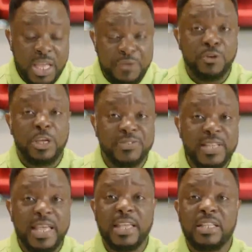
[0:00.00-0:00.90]
If you keep
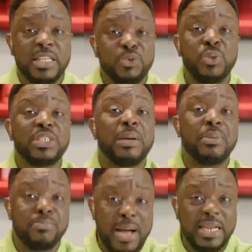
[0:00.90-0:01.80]
saying this week shall be
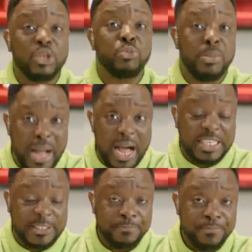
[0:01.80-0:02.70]
bad, it will be
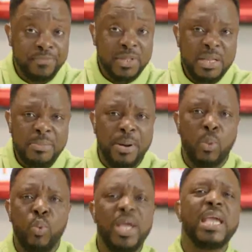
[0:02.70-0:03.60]
bad. But
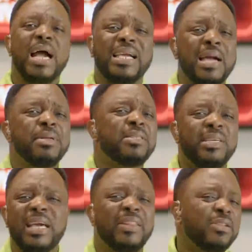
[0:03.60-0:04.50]
we are coming
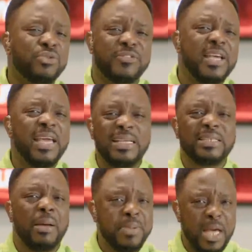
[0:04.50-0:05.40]
together to say it
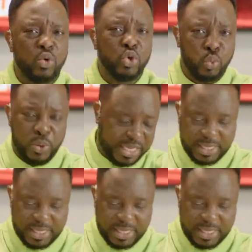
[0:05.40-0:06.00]
shall be a good week.